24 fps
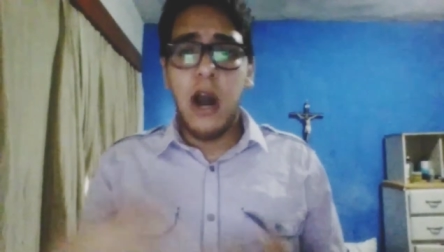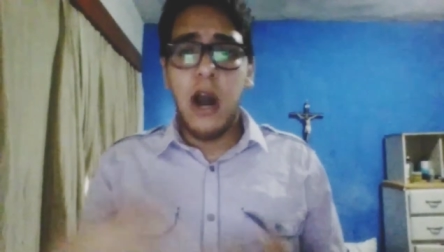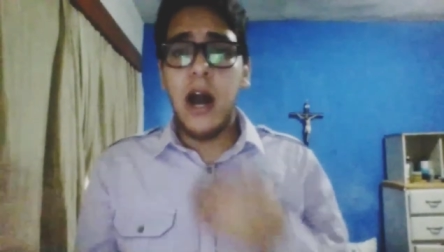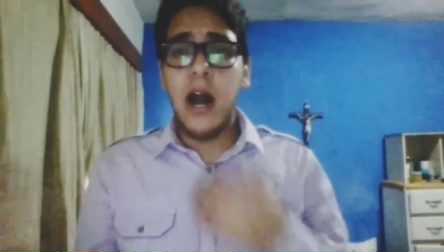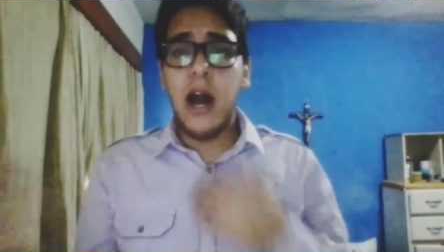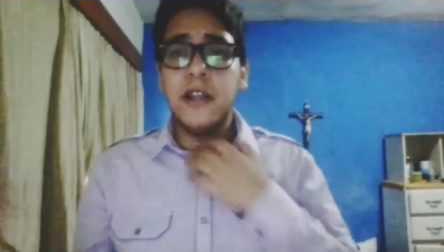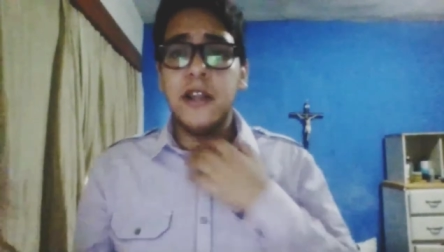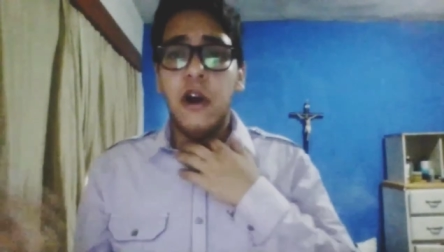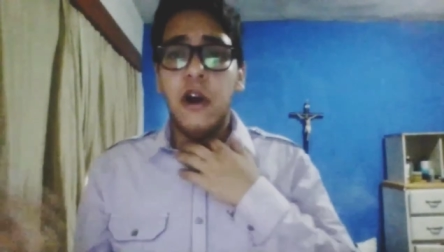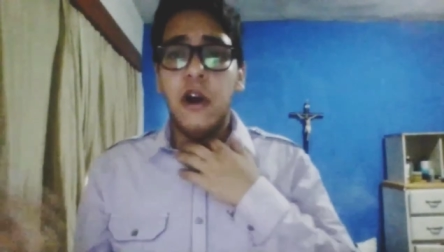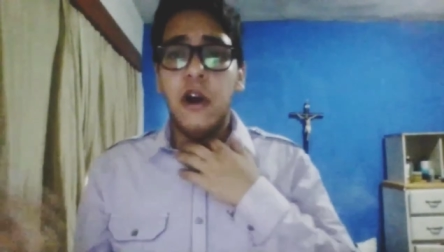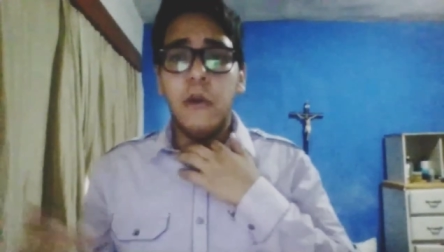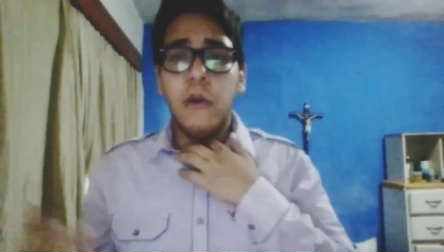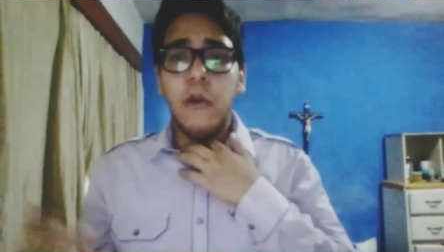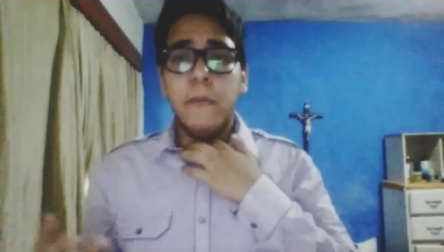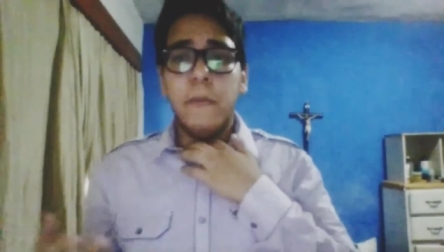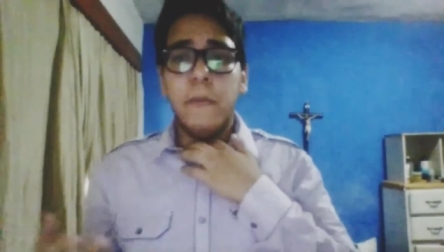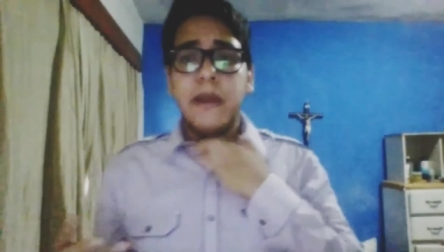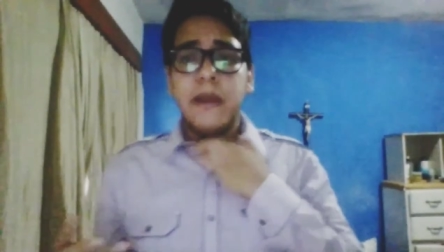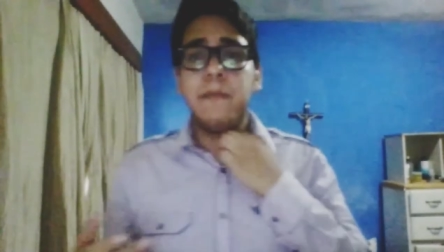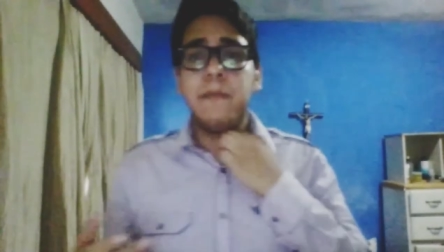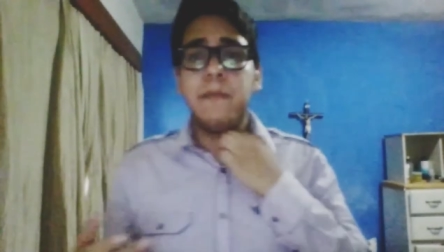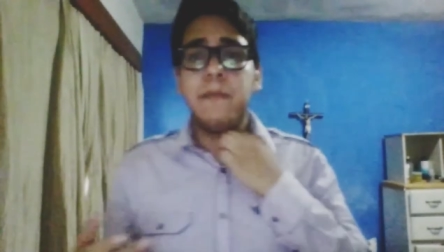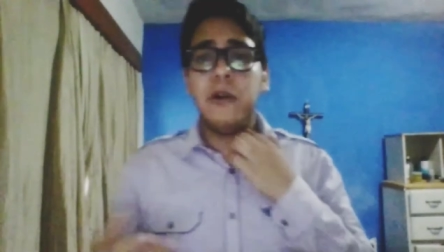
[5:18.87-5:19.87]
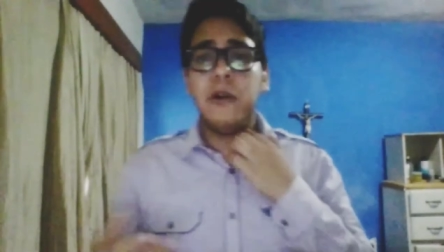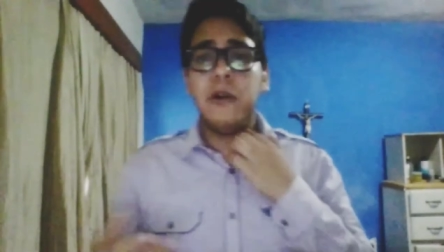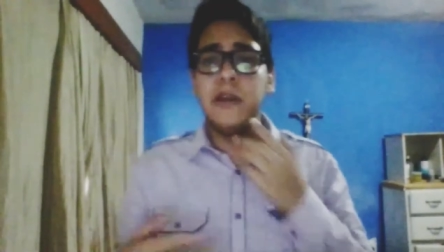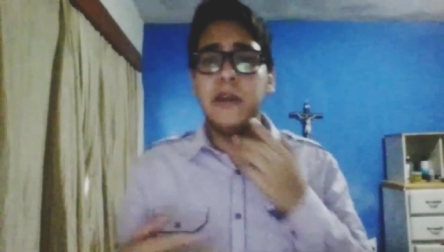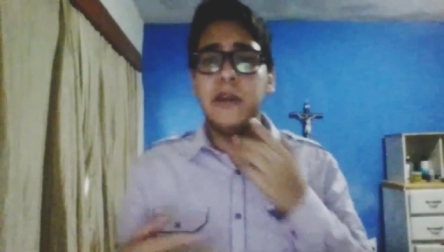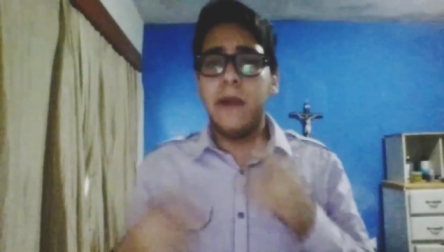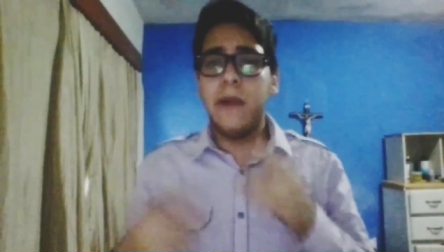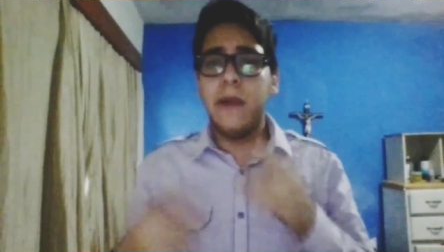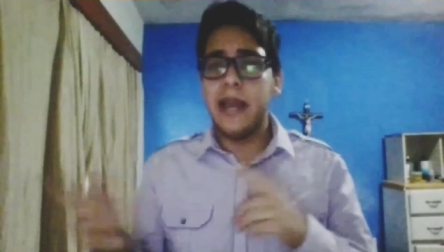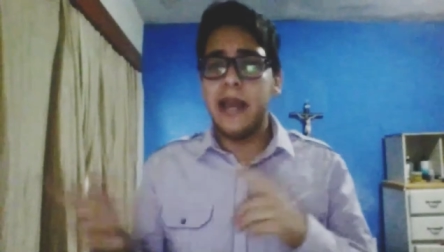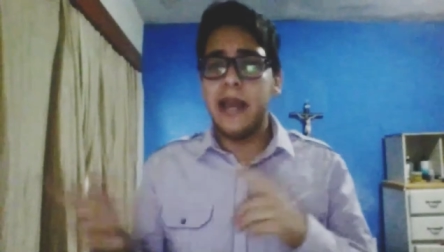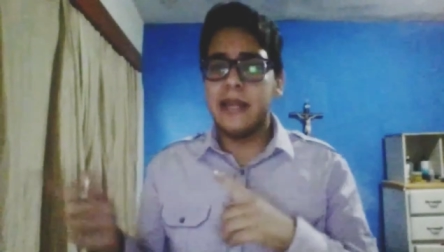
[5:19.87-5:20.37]
and open
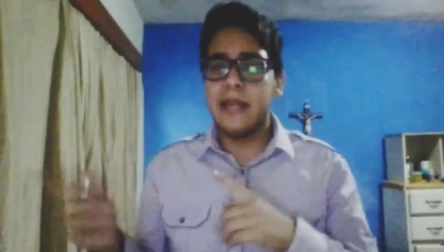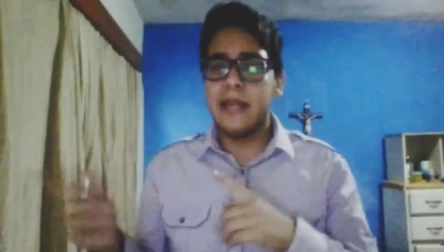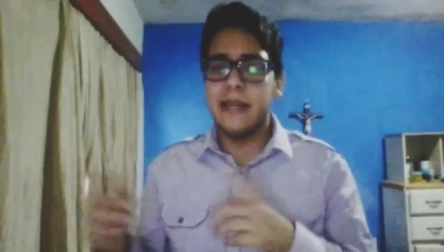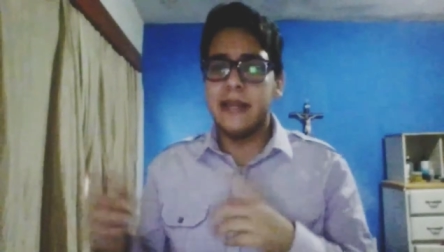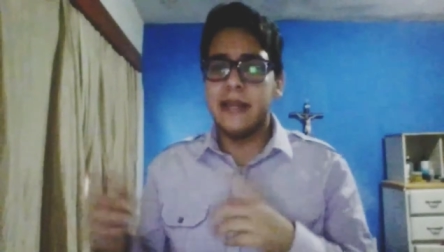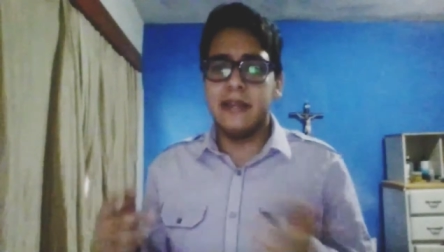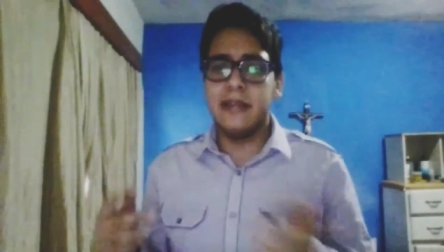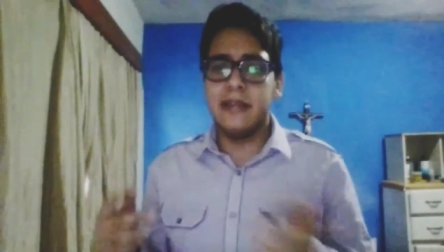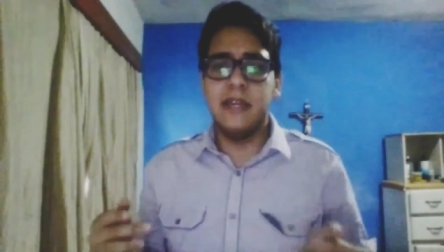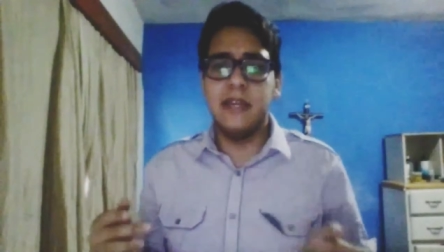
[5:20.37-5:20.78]
body weight.